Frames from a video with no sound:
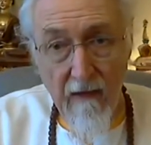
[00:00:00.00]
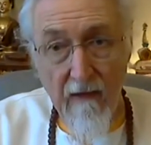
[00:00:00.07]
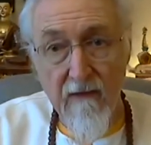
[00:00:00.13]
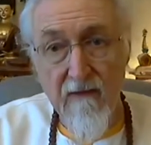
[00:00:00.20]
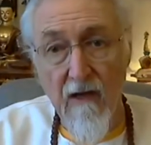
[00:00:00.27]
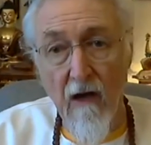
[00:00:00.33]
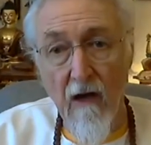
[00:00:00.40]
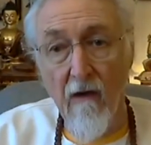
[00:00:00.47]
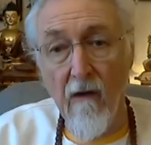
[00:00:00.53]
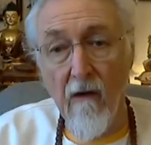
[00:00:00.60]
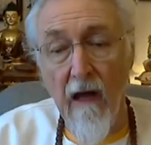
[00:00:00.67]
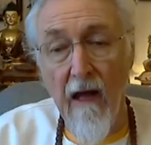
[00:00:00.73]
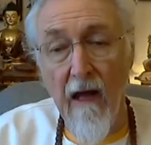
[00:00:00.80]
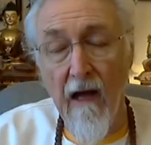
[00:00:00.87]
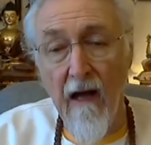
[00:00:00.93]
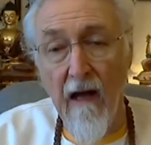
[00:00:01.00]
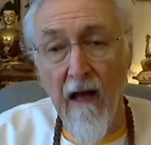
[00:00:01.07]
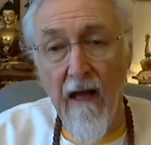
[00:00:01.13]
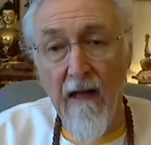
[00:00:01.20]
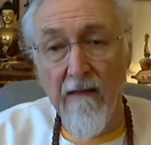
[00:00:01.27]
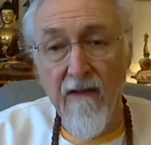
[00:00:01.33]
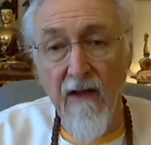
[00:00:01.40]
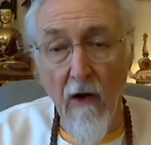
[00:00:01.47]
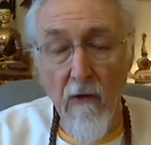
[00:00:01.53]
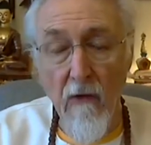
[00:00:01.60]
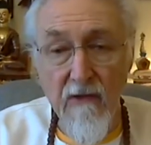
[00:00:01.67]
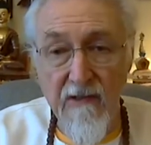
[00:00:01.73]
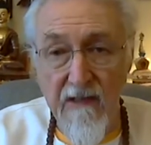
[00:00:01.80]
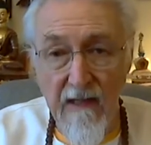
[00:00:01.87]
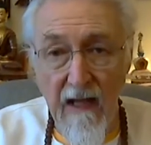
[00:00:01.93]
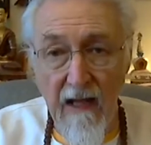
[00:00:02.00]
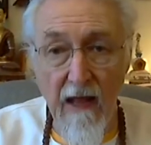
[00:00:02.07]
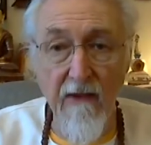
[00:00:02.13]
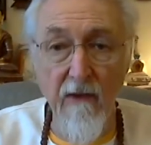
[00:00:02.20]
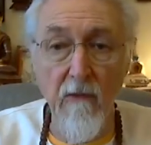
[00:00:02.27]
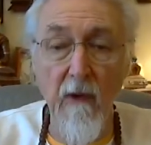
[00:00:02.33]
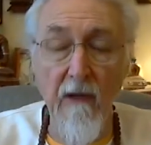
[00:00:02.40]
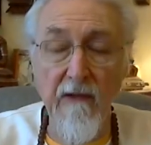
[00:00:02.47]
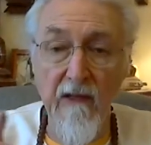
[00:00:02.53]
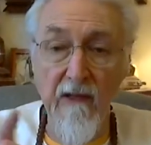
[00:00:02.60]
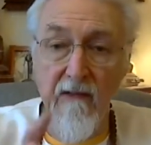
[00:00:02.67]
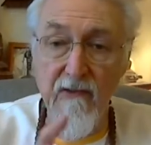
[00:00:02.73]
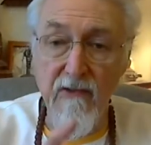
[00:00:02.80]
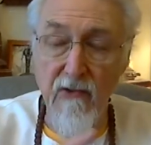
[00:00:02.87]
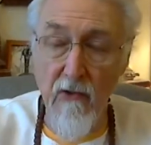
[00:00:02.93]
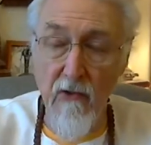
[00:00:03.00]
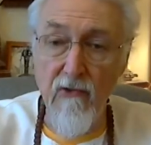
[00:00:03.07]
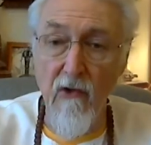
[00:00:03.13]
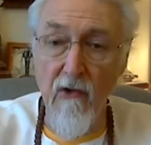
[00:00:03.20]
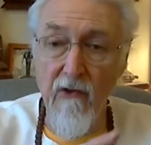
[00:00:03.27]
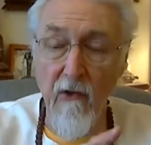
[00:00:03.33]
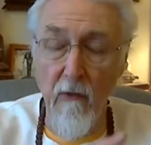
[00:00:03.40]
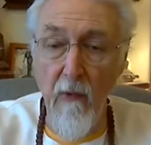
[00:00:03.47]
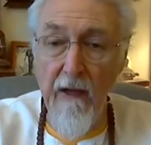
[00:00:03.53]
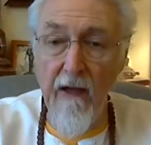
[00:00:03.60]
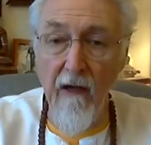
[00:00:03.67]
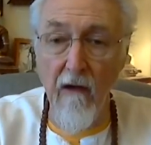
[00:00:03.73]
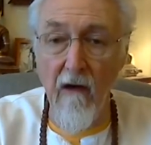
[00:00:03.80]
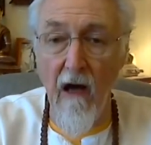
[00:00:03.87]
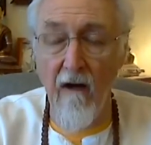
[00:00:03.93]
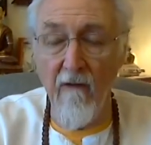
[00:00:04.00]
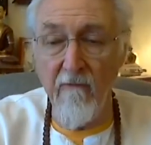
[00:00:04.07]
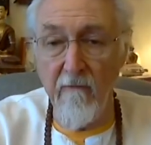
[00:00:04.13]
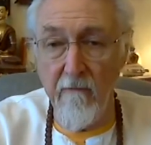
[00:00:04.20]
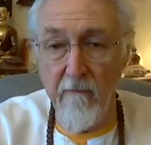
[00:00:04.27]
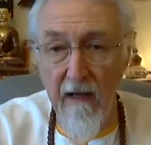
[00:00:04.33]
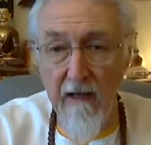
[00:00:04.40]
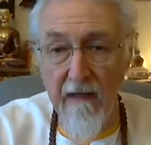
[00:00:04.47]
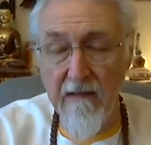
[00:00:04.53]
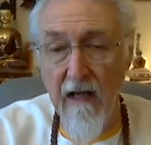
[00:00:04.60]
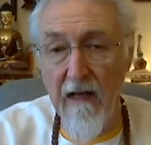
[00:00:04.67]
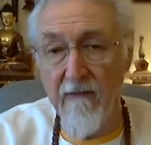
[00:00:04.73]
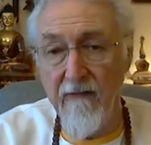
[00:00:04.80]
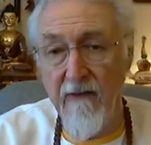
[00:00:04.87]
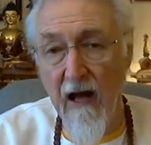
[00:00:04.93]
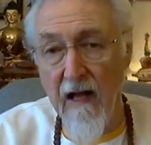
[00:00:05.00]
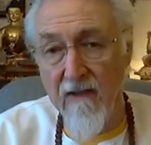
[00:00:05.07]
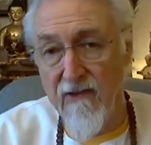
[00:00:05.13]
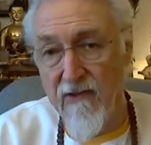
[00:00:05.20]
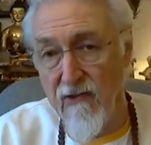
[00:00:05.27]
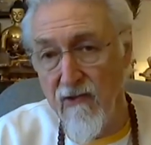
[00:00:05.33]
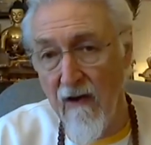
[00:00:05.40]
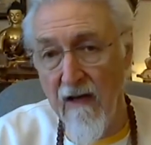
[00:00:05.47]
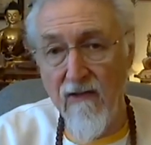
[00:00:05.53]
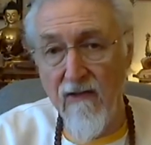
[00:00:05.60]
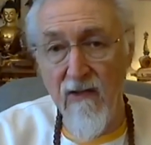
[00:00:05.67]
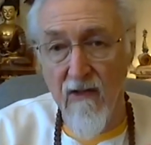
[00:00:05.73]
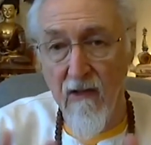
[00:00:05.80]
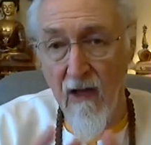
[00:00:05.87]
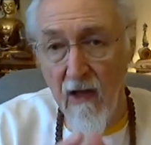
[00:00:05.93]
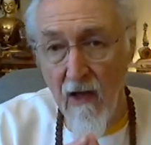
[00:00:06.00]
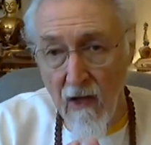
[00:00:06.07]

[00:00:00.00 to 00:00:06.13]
So, and goes together with the sutra, the wheel of meditative concentration.